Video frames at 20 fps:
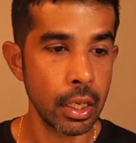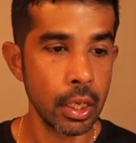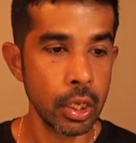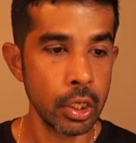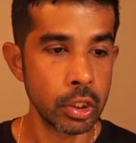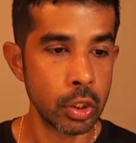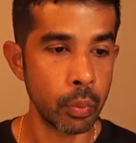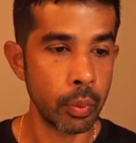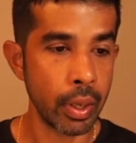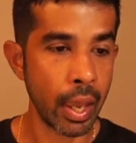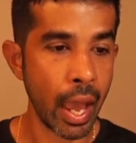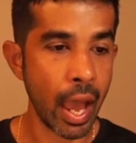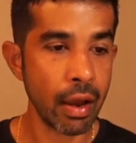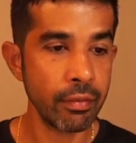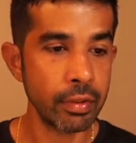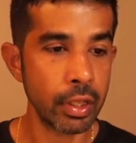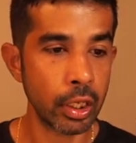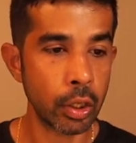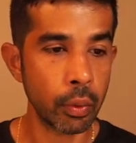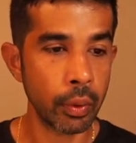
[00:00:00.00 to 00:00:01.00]
So we have
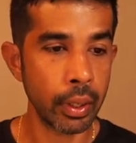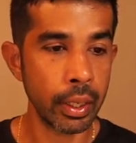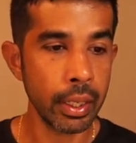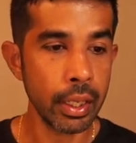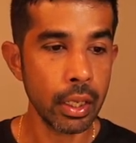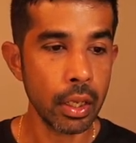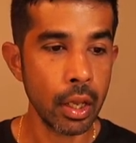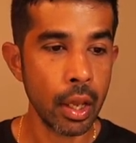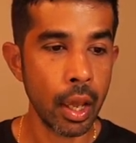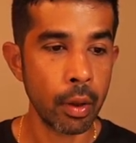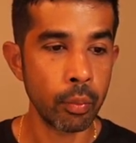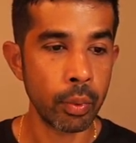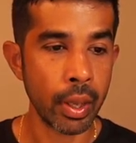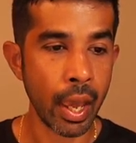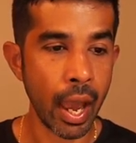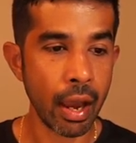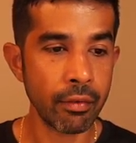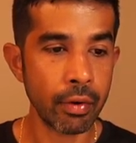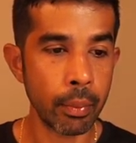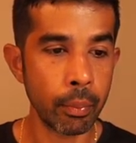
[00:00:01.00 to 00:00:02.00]
the query, we
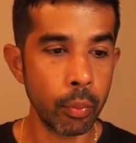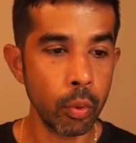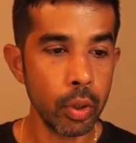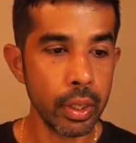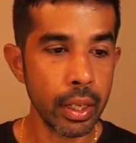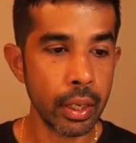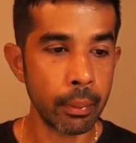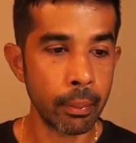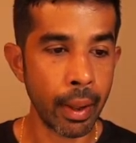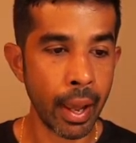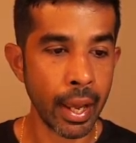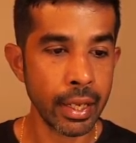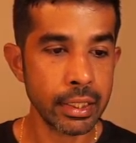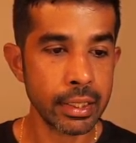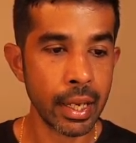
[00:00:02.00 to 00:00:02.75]
have a Boolean match